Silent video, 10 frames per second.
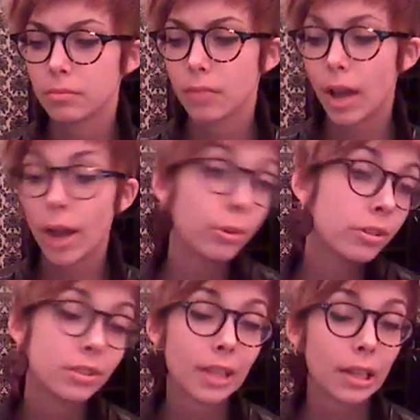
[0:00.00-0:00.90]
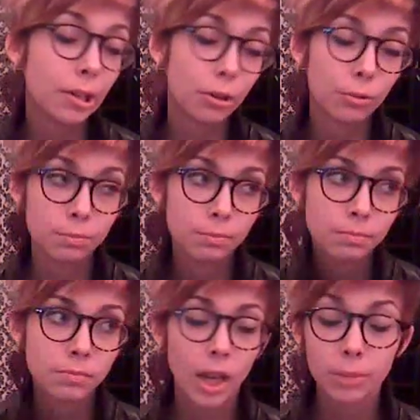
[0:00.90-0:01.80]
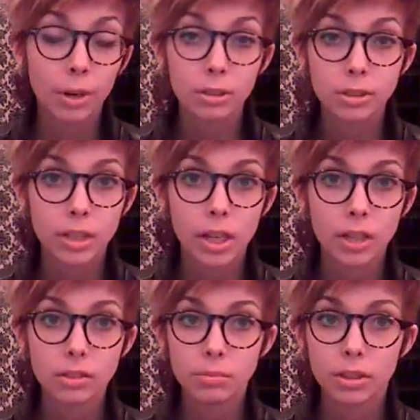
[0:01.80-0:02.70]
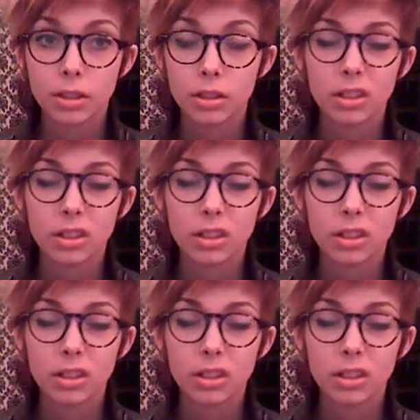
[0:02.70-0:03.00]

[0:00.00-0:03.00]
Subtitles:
I wouldn't say no. I'd probably say yes. I'd be like,